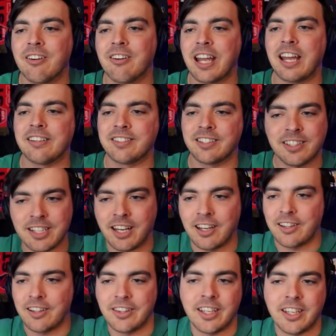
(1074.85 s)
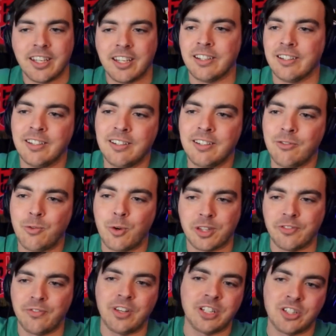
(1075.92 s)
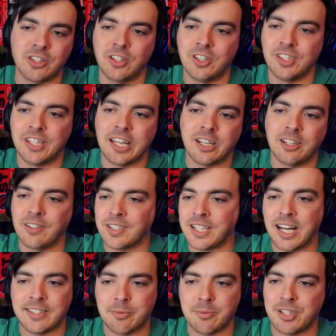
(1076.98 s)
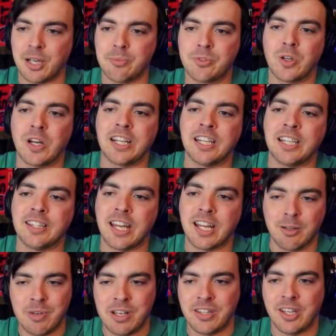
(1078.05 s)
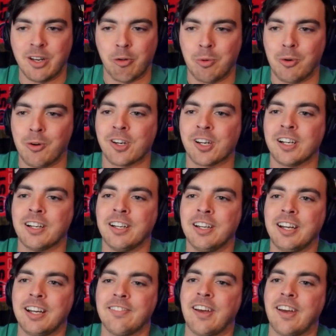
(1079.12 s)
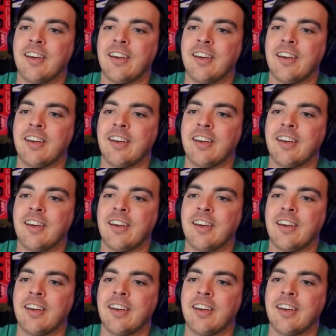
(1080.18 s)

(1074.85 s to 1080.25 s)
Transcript: okay, so you tell the fourth official they got some subs ready, they come in, they report, and then